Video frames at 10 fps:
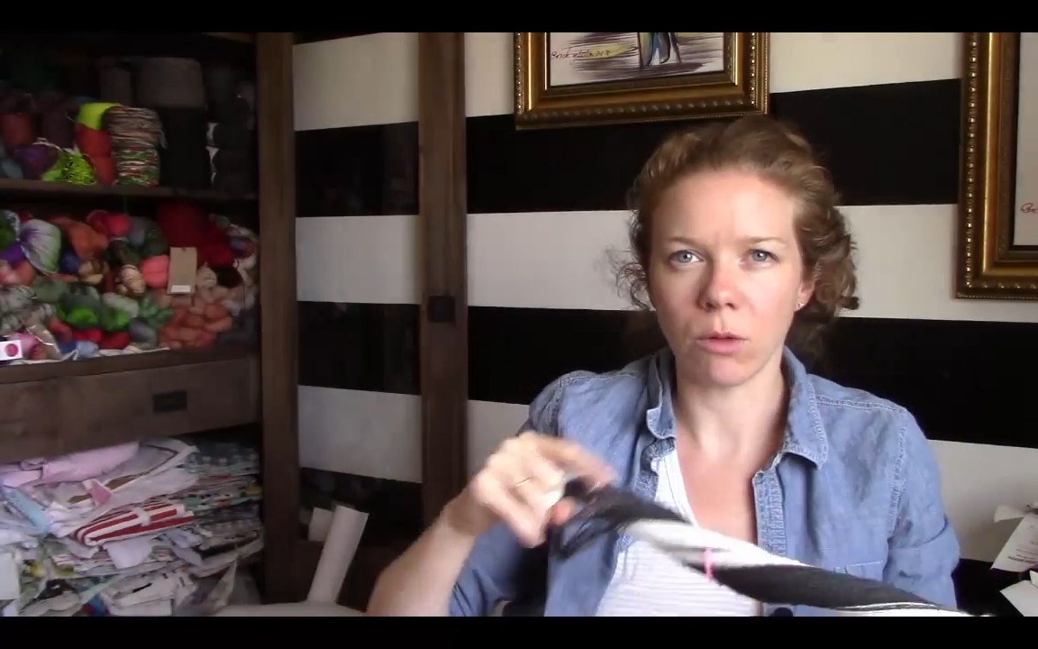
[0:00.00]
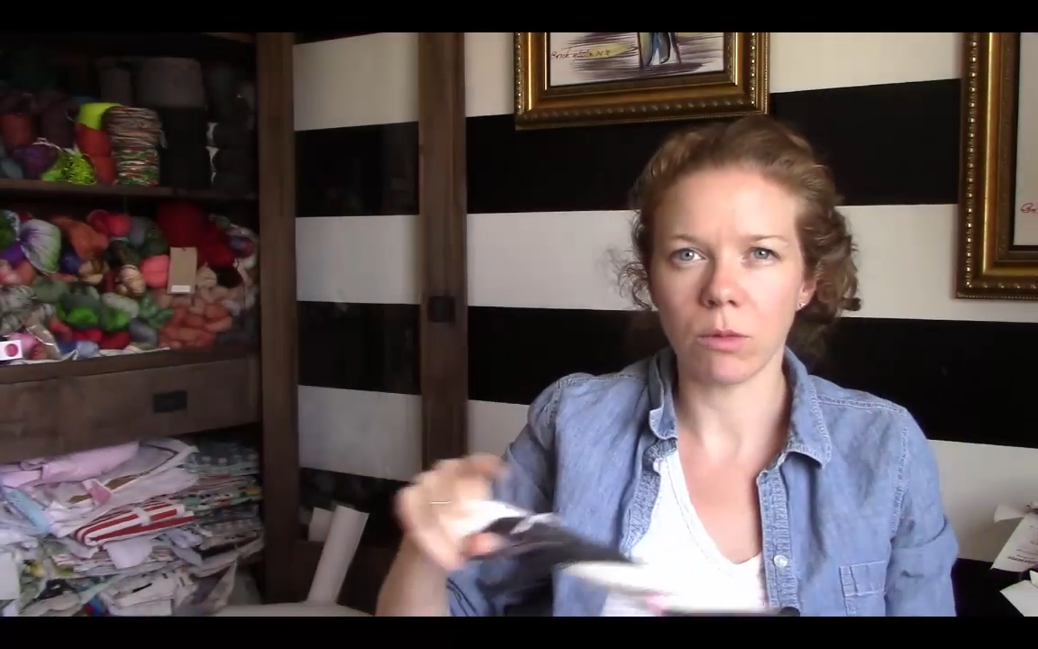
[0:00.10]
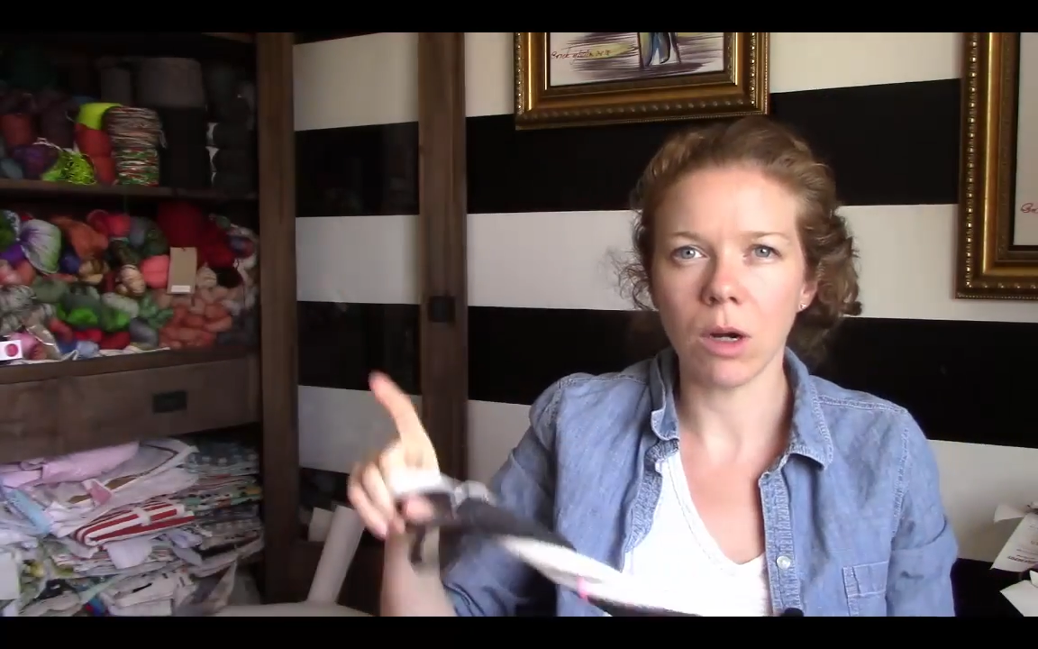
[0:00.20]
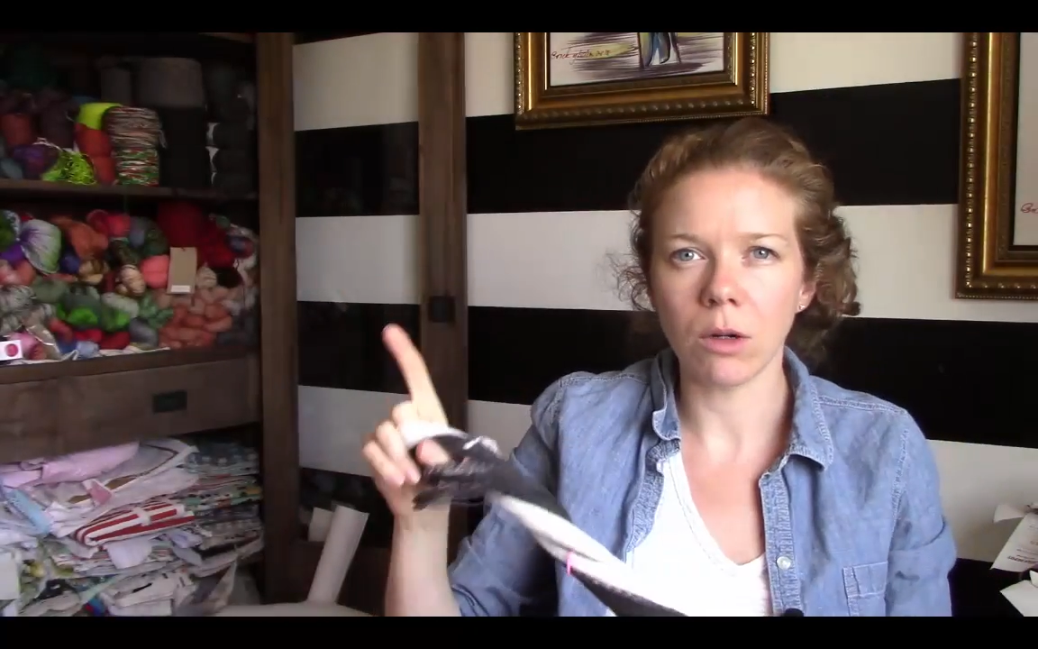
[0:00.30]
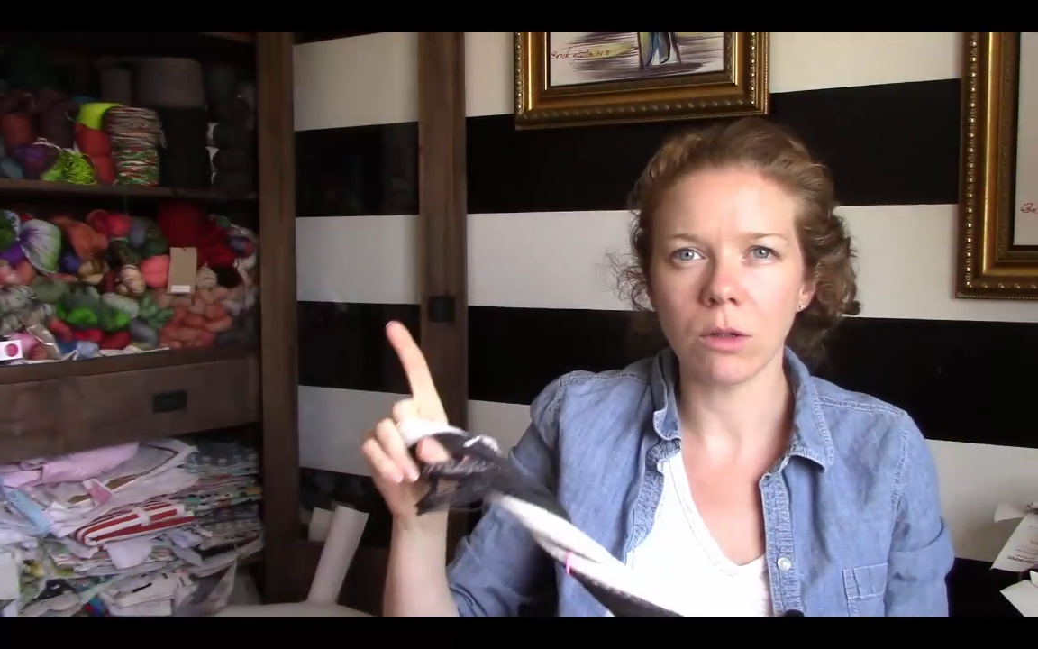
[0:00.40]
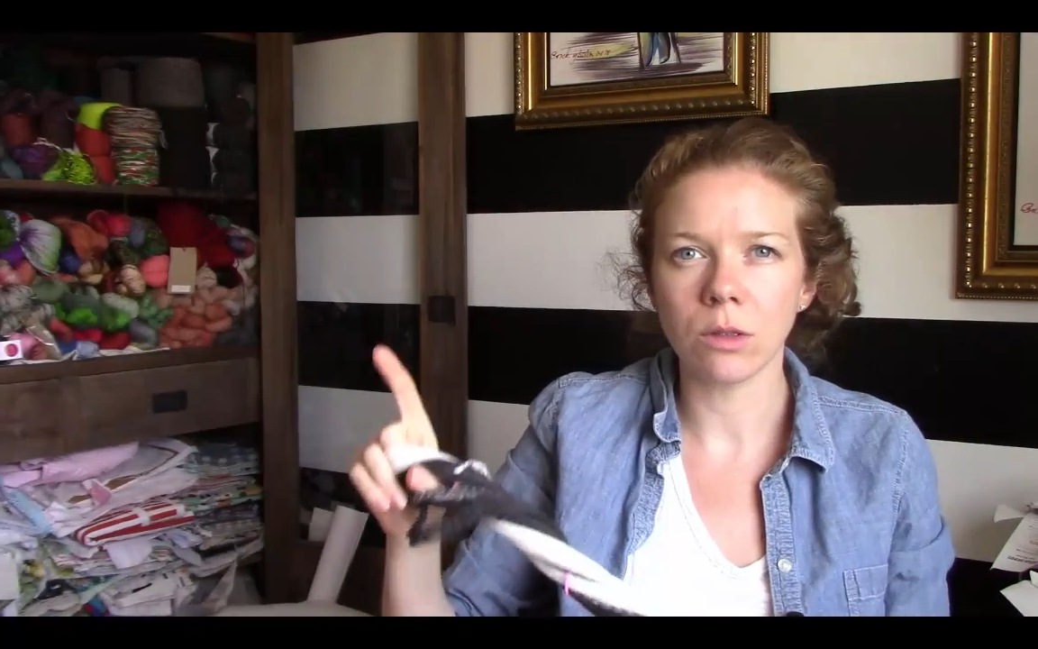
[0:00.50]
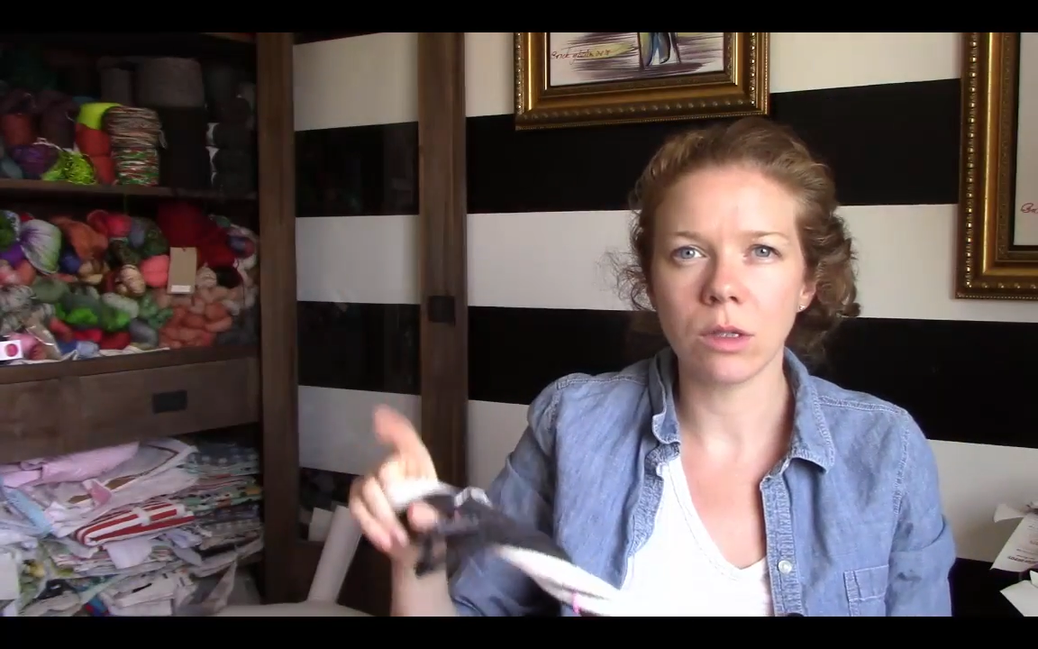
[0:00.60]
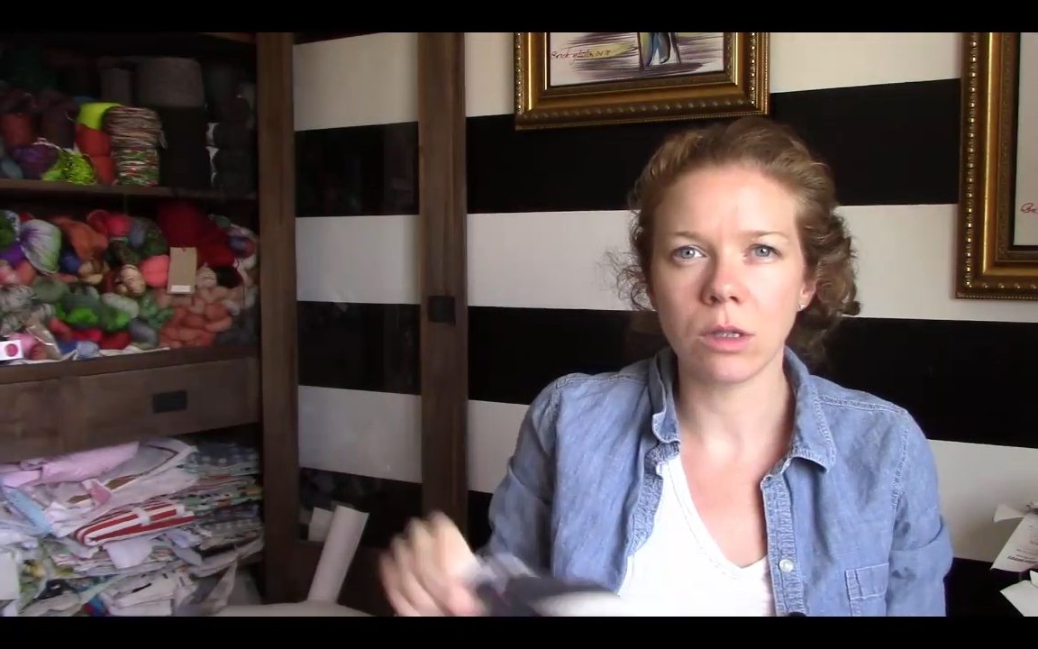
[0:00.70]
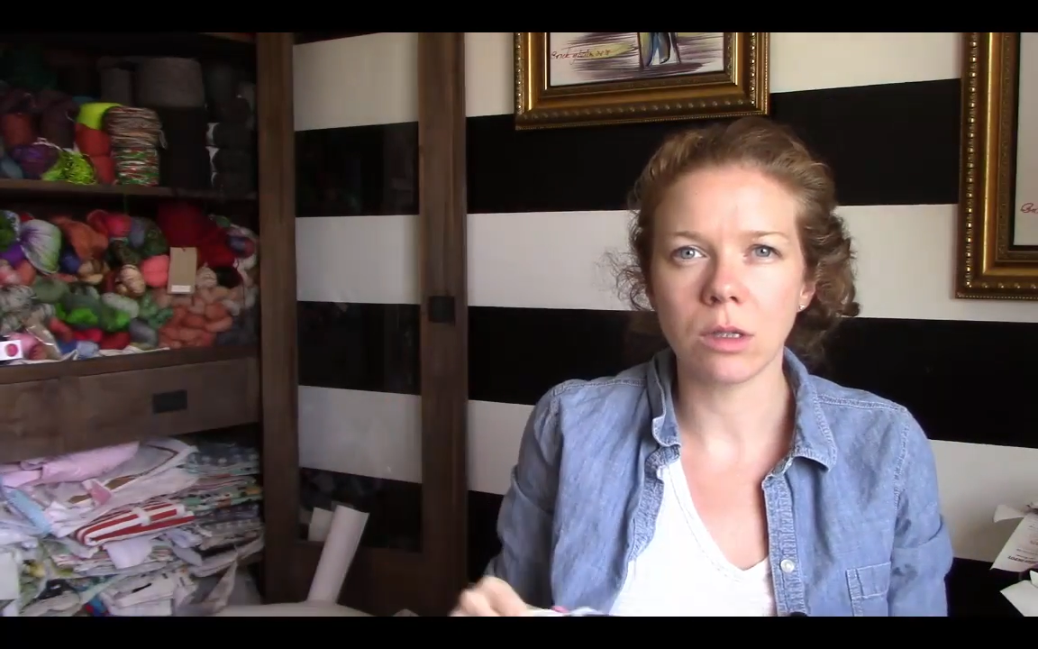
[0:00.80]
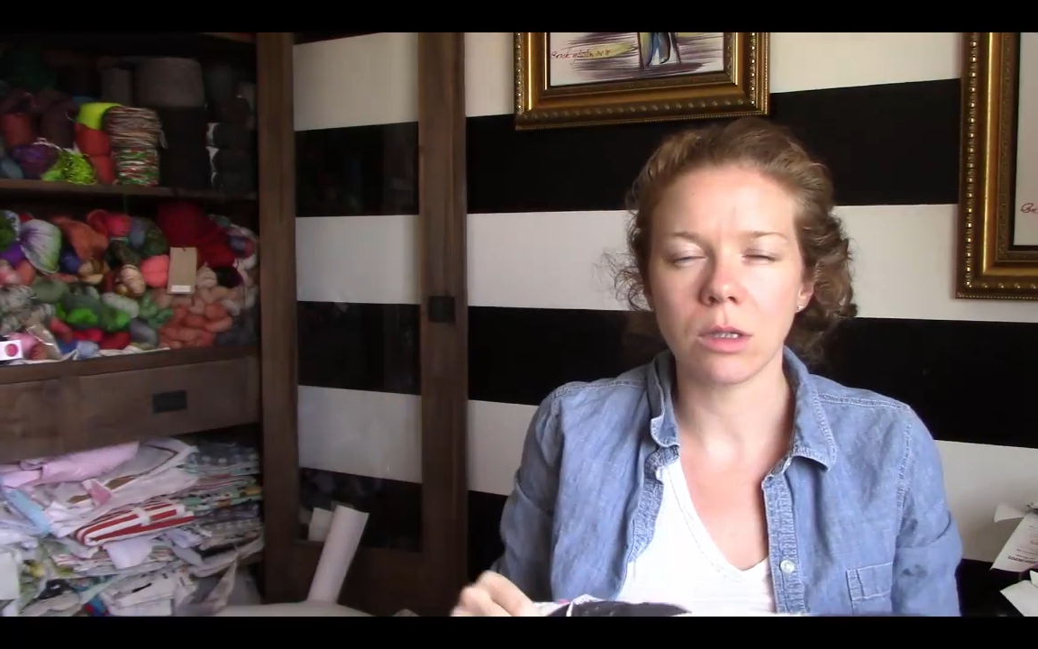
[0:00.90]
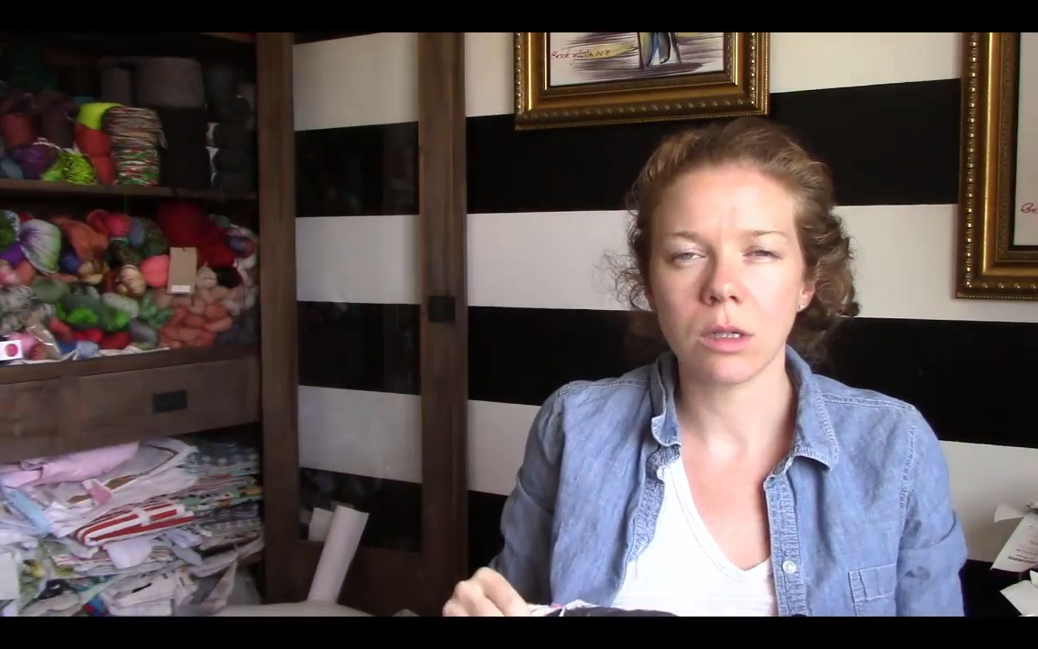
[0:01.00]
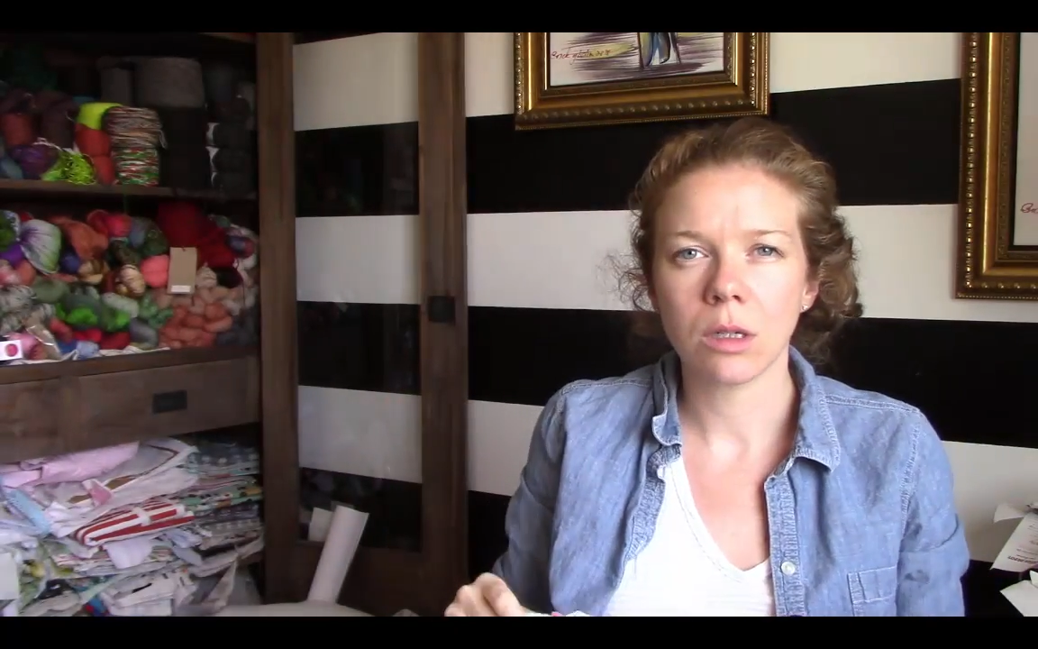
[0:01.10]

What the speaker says: rows,